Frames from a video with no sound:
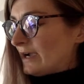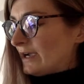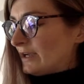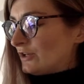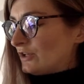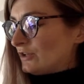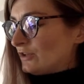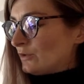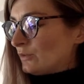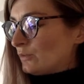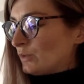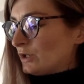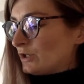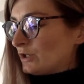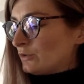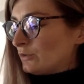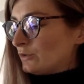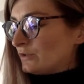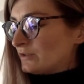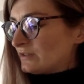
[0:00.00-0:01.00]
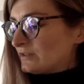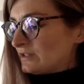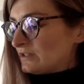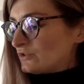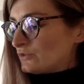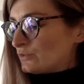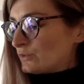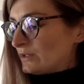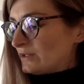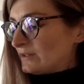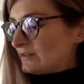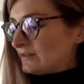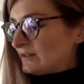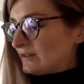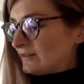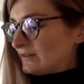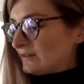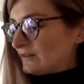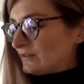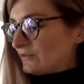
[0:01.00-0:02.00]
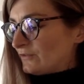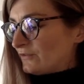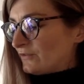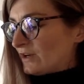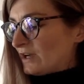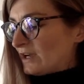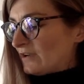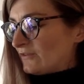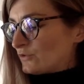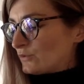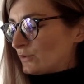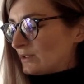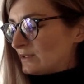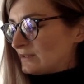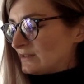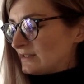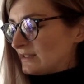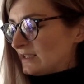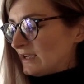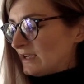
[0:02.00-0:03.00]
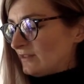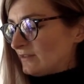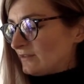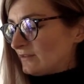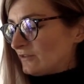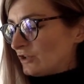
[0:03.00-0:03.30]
I know that 1/4 in 20ths is 5/20.